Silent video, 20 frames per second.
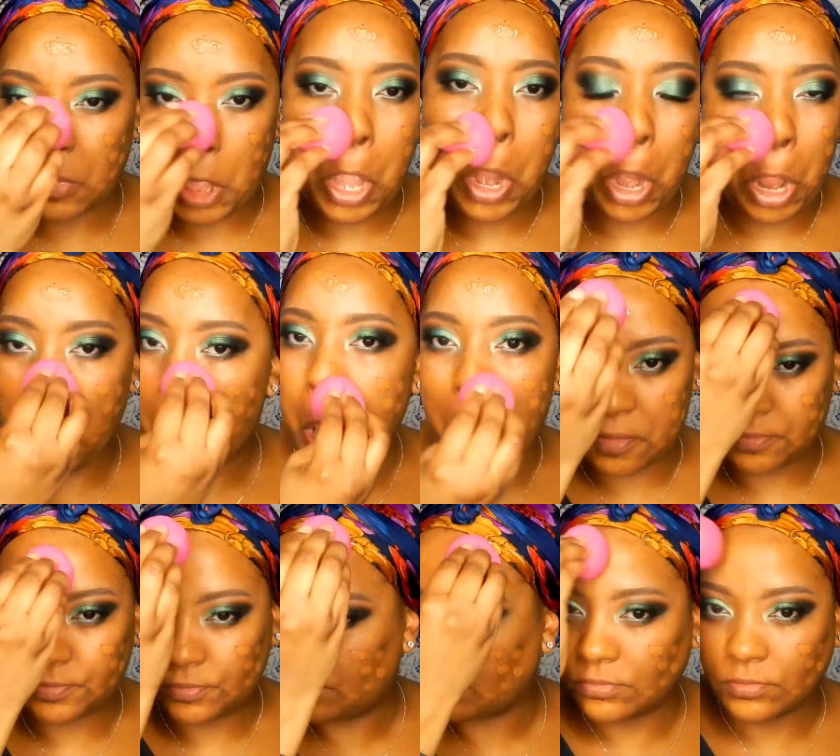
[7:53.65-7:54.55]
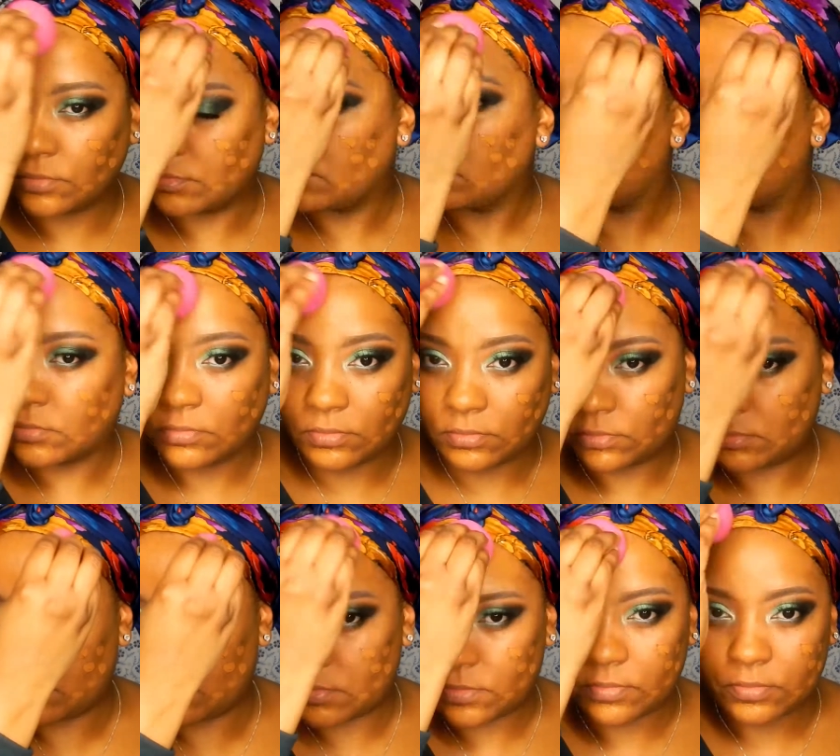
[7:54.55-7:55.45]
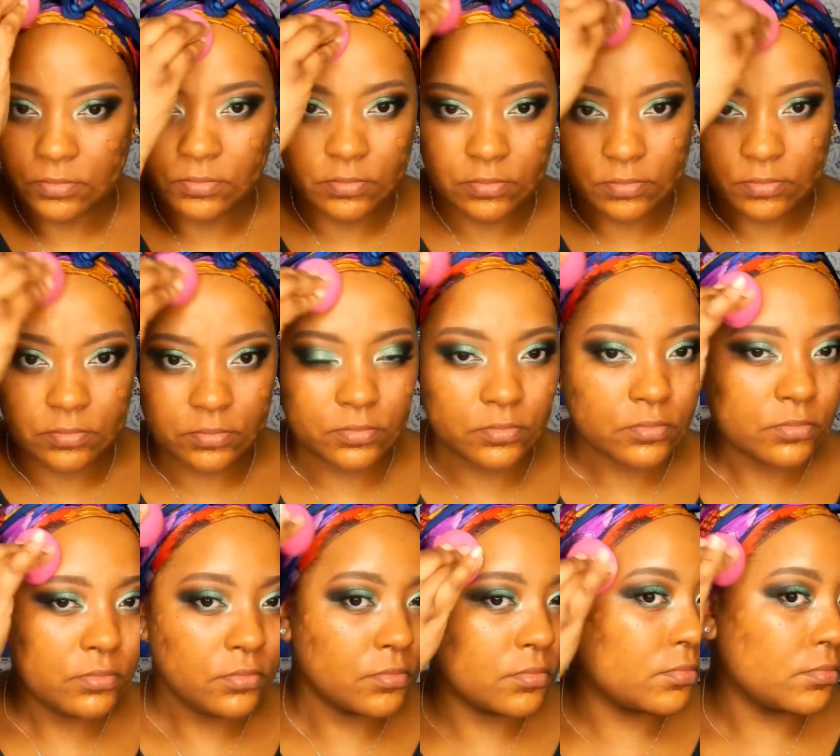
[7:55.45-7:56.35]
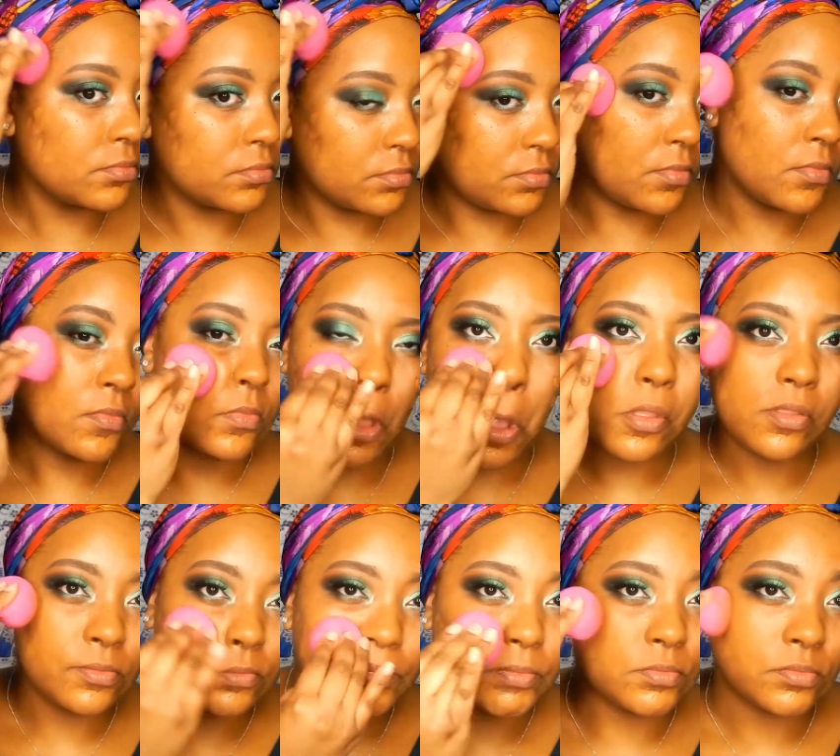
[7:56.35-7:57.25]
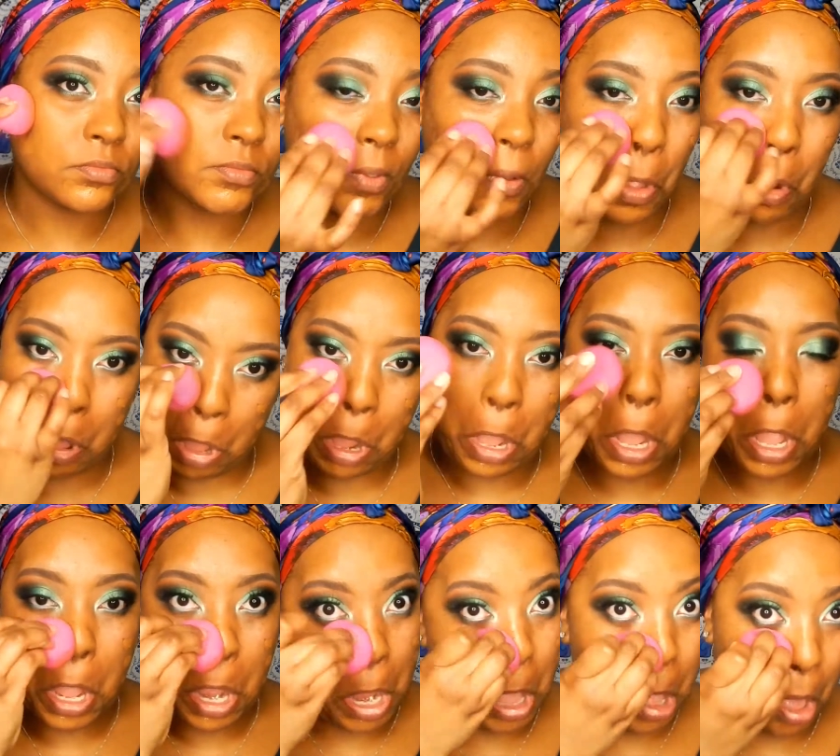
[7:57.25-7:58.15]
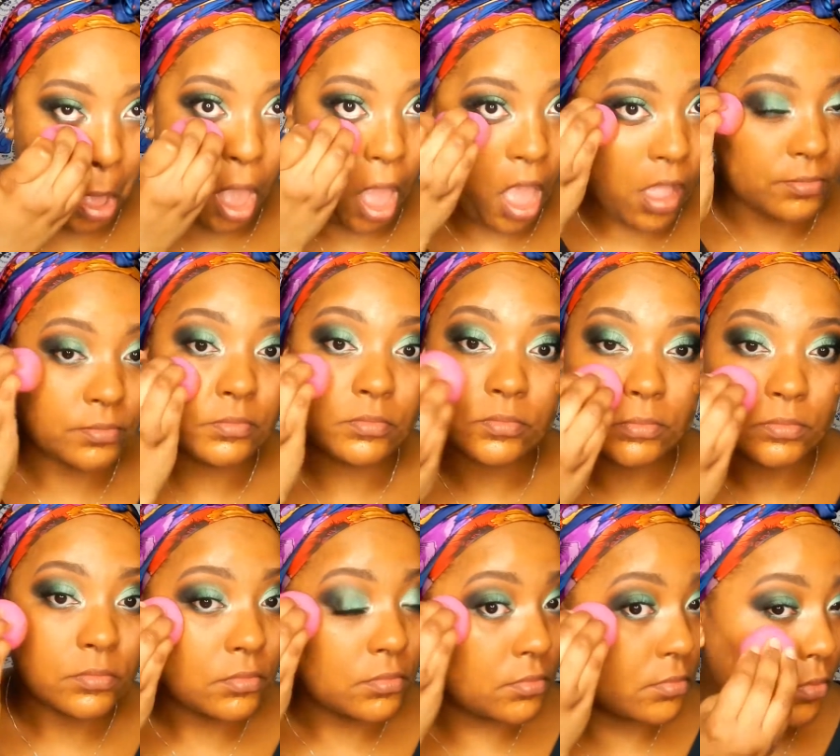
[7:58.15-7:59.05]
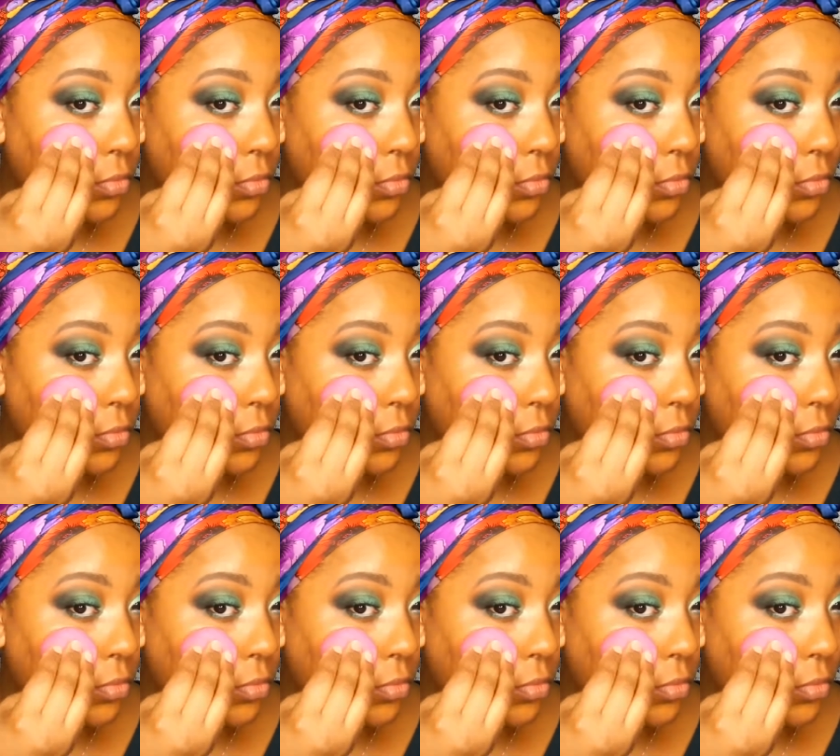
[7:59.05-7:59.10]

and get to blending with my favorite blender sponge from Wet n Wild.